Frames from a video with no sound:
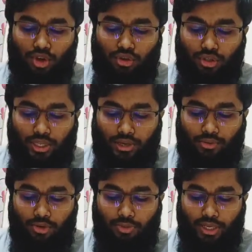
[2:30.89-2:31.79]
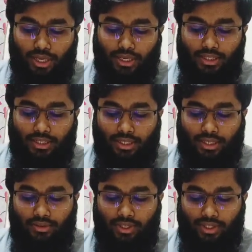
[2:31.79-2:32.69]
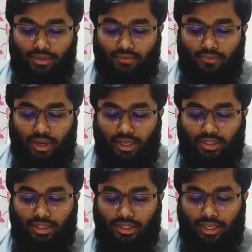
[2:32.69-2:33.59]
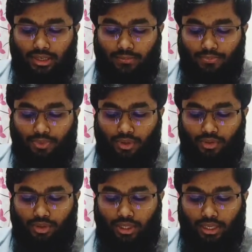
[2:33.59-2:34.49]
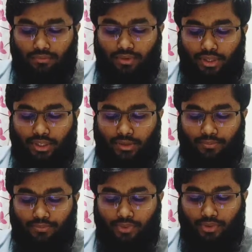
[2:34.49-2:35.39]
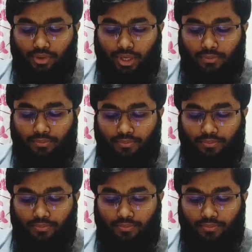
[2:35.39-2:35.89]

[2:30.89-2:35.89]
So there will be decreased venous return to the left atrium. Okay,